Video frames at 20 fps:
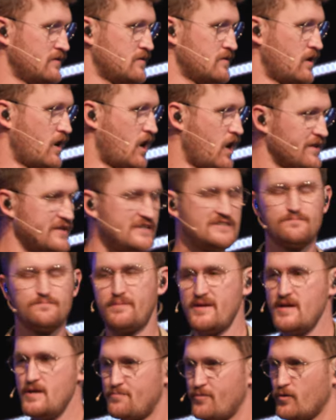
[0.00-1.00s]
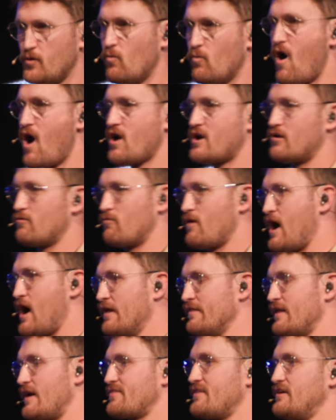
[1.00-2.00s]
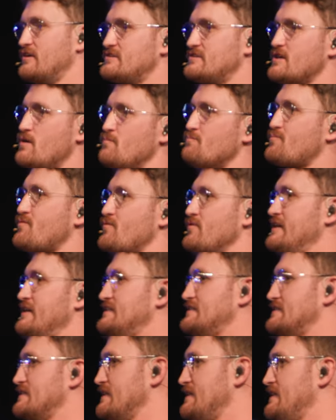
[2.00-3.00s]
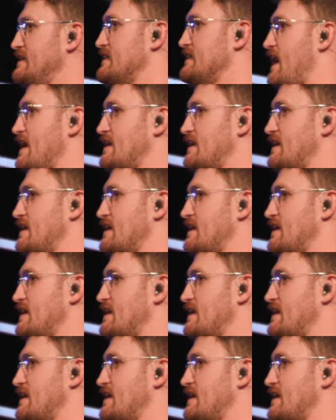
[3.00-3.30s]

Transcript: All these people walking around like there's some priestly, like